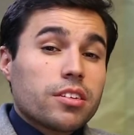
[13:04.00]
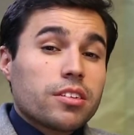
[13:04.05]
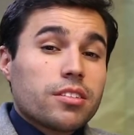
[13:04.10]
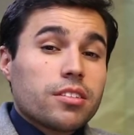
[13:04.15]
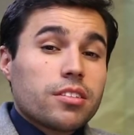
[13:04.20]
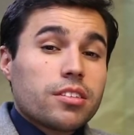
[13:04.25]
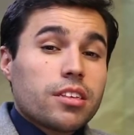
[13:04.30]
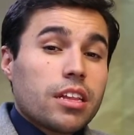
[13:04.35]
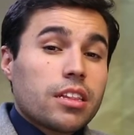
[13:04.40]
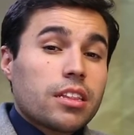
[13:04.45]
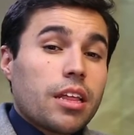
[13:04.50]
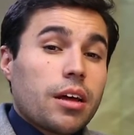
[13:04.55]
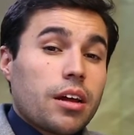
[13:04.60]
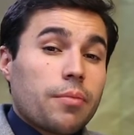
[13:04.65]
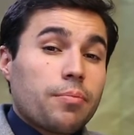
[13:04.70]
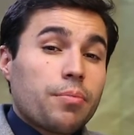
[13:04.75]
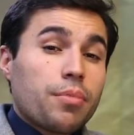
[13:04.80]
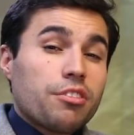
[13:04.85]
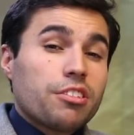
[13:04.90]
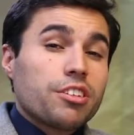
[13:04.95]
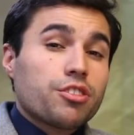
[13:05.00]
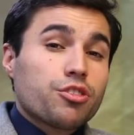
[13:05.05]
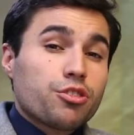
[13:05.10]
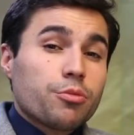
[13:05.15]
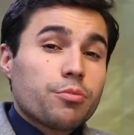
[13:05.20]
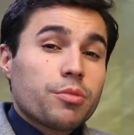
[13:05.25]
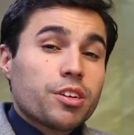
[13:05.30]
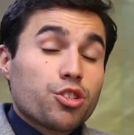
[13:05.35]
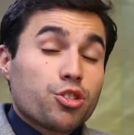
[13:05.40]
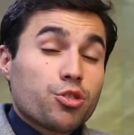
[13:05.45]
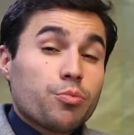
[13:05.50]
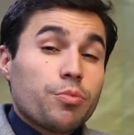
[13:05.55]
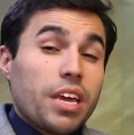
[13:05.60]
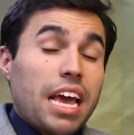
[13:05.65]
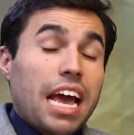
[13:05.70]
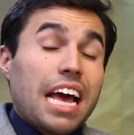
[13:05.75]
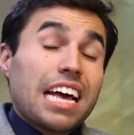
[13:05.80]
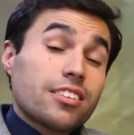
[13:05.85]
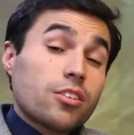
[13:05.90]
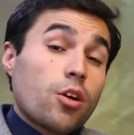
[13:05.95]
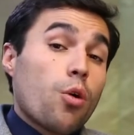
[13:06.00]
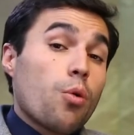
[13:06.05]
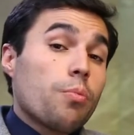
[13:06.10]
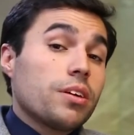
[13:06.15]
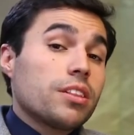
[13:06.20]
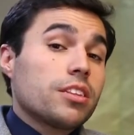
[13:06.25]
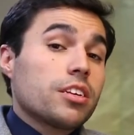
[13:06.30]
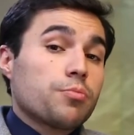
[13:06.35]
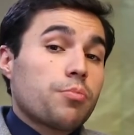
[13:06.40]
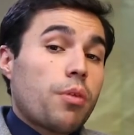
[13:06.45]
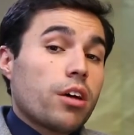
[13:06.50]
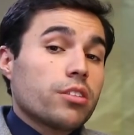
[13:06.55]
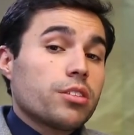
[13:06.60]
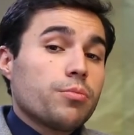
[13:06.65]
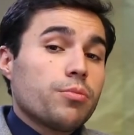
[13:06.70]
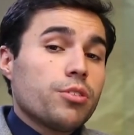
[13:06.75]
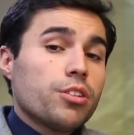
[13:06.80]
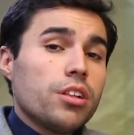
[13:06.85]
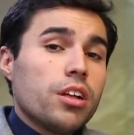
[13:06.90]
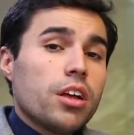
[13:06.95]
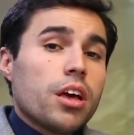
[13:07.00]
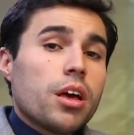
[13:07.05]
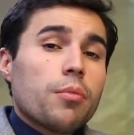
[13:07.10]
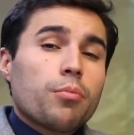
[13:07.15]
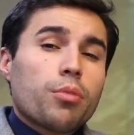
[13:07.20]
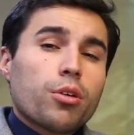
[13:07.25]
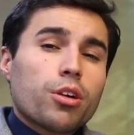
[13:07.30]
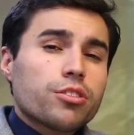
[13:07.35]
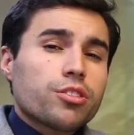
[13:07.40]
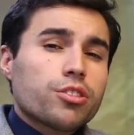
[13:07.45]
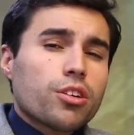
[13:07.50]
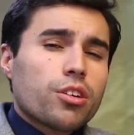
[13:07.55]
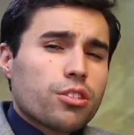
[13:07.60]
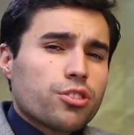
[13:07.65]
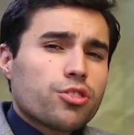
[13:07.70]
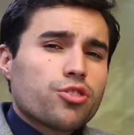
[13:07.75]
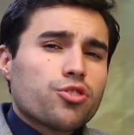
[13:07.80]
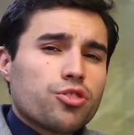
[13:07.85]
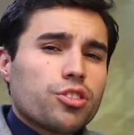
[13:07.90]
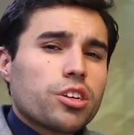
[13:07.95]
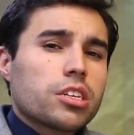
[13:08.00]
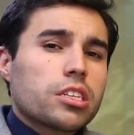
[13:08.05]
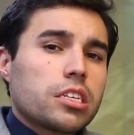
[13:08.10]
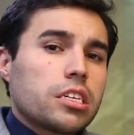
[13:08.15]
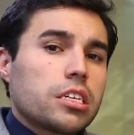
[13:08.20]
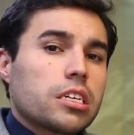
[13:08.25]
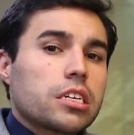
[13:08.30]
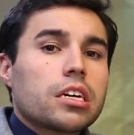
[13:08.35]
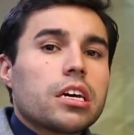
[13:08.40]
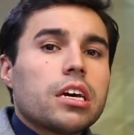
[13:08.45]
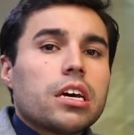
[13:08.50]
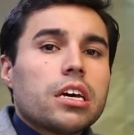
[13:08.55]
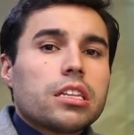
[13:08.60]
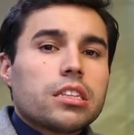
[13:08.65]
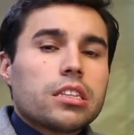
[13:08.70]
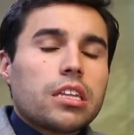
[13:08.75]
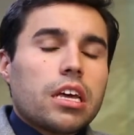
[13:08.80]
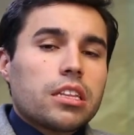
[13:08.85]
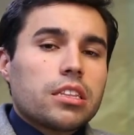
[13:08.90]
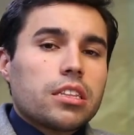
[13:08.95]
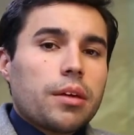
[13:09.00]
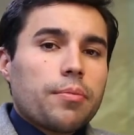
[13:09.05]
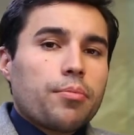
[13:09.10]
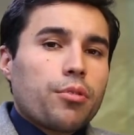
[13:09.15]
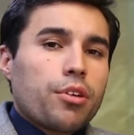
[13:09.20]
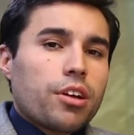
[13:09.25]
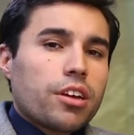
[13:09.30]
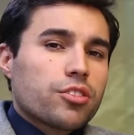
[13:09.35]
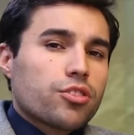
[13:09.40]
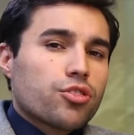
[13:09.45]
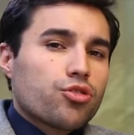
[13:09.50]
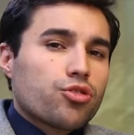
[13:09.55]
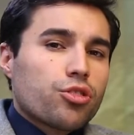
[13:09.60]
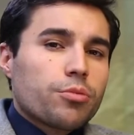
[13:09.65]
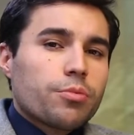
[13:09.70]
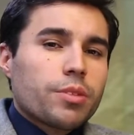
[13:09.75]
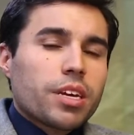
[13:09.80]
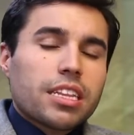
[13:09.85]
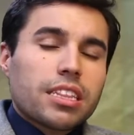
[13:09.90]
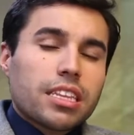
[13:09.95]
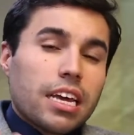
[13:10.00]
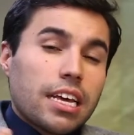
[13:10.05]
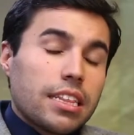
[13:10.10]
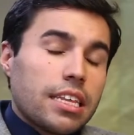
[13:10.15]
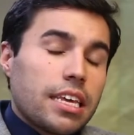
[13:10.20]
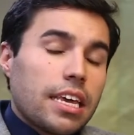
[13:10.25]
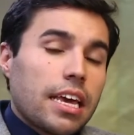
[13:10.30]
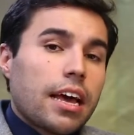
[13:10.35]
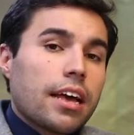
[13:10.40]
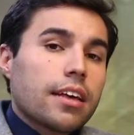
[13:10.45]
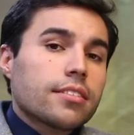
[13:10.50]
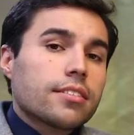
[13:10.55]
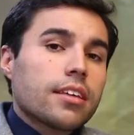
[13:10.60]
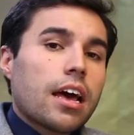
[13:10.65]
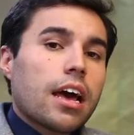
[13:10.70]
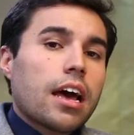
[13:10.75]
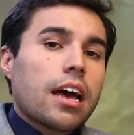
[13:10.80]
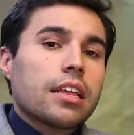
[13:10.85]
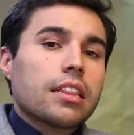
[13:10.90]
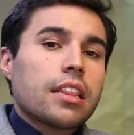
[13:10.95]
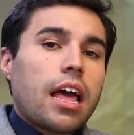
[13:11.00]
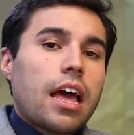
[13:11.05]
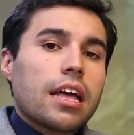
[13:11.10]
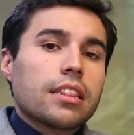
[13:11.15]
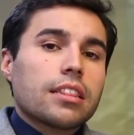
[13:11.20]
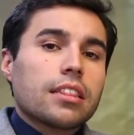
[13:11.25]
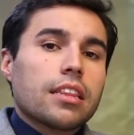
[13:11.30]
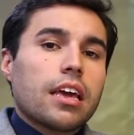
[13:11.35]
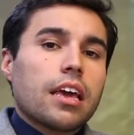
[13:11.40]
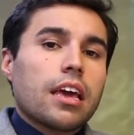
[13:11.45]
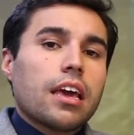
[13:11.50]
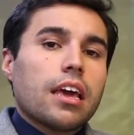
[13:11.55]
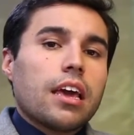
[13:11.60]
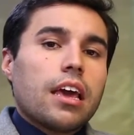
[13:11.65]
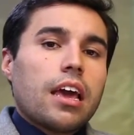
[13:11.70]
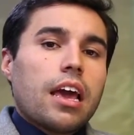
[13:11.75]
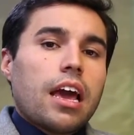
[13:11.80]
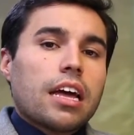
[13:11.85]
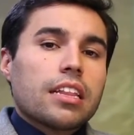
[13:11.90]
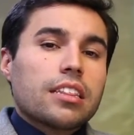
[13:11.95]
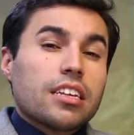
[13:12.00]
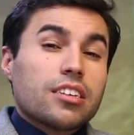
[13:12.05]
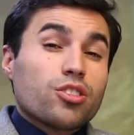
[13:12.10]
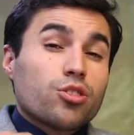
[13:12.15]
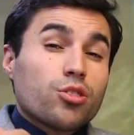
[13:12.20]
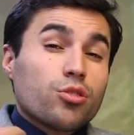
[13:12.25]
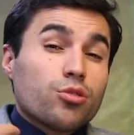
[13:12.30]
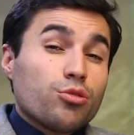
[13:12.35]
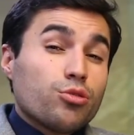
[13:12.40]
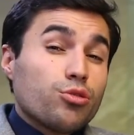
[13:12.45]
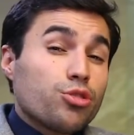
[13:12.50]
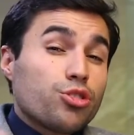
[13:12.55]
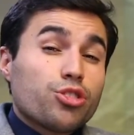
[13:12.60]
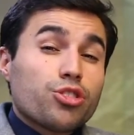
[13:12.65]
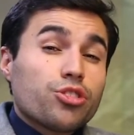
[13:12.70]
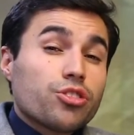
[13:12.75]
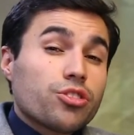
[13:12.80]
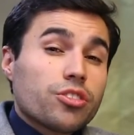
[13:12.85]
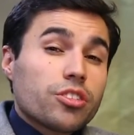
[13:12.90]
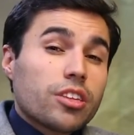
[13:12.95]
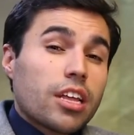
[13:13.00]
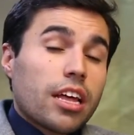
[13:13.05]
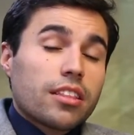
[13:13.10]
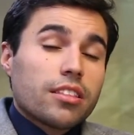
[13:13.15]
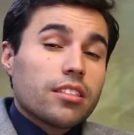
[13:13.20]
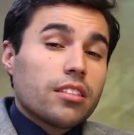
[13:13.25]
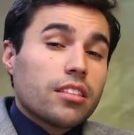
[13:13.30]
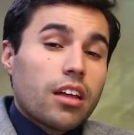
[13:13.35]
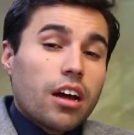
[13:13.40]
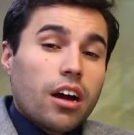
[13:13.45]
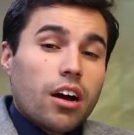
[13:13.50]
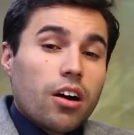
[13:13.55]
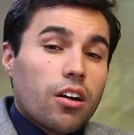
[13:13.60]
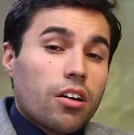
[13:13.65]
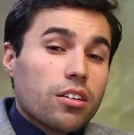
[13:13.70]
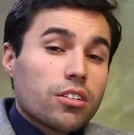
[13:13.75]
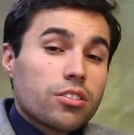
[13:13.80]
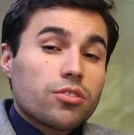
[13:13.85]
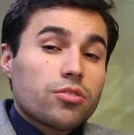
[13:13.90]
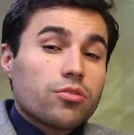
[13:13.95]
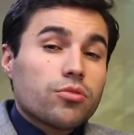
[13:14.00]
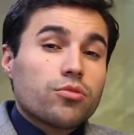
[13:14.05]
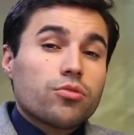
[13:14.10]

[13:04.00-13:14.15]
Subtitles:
this is that a brainstorming should be as open as possible, but also constricting the brainstorming and the ideas and the solutions that are